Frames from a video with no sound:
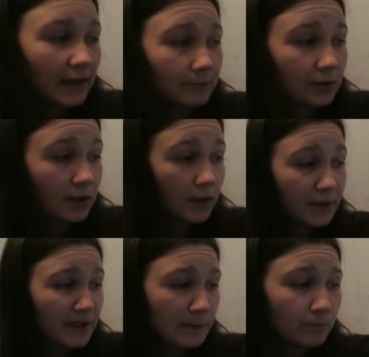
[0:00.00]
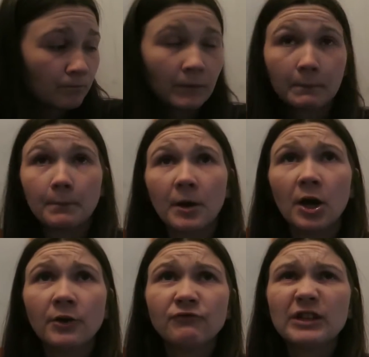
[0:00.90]
and we're learning
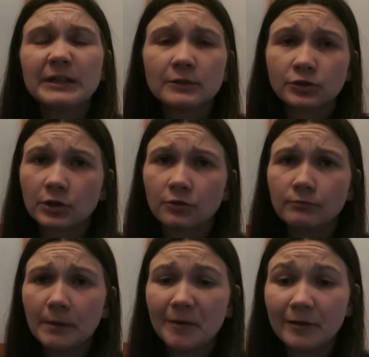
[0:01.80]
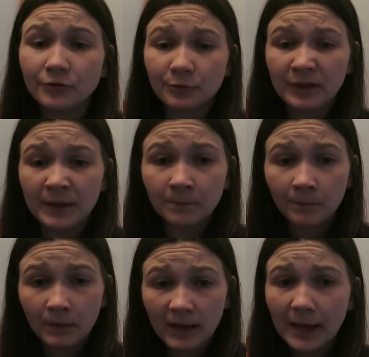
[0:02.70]
perfect because I couldn't remember how to do it.
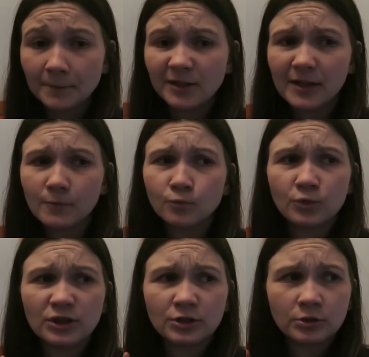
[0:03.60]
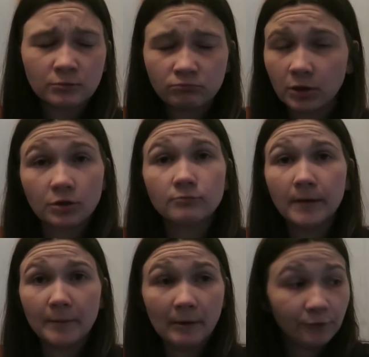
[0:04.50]
Happier, which I couldn't
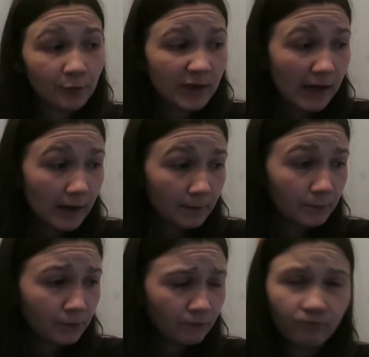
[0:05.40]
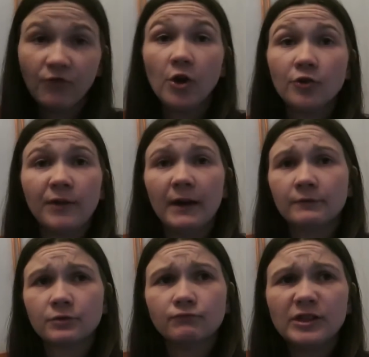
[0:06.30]
remember how to do it, and photograph.
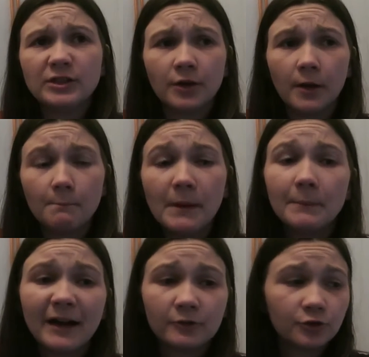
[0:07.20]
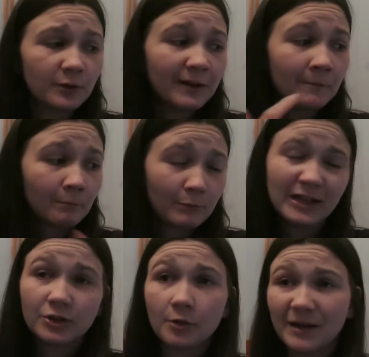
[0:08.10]
For some reason I remember how to do it, but I
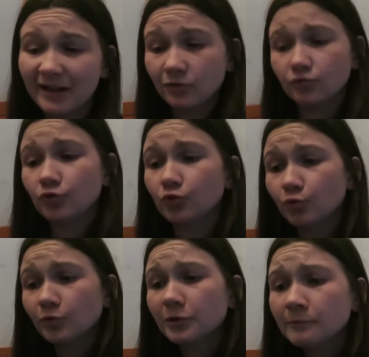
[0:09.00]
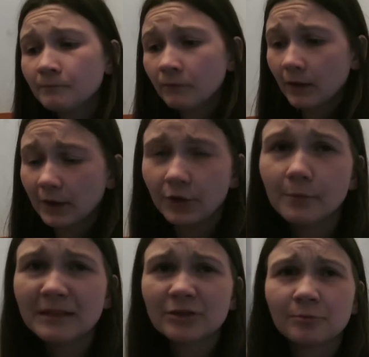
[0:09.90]
had to go back on a tutorial. I know I
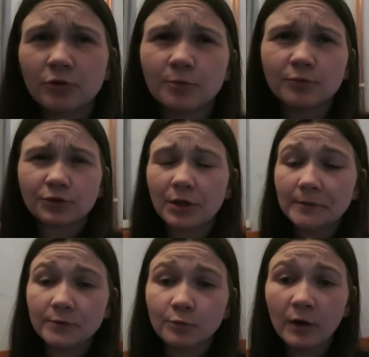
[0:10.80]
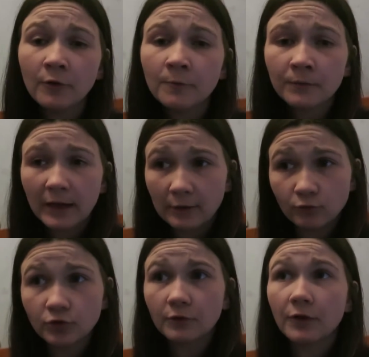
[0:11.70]
messed up a couple of times as well, and
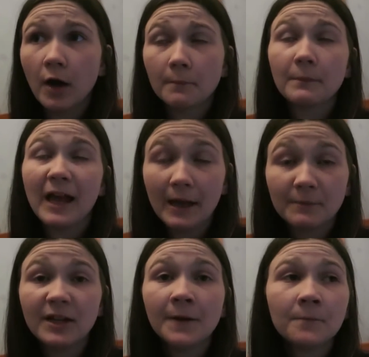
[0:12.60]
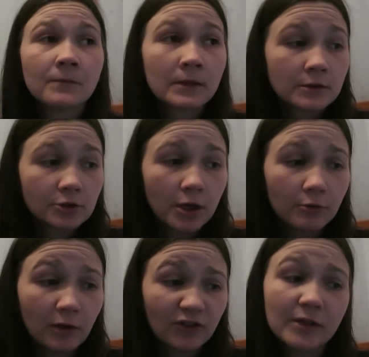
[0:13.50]
also on happier.
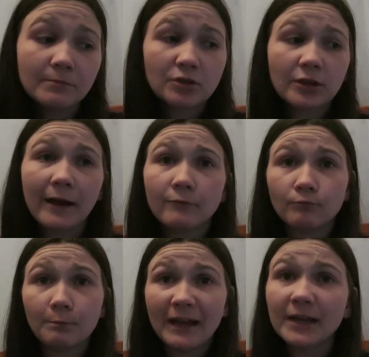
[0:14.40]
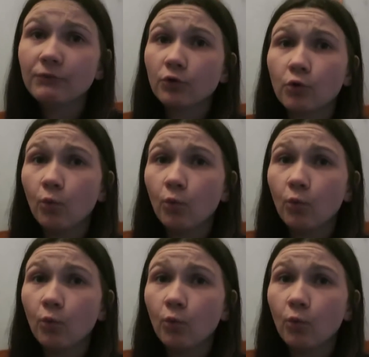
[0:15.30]
So I think because I haven't played for a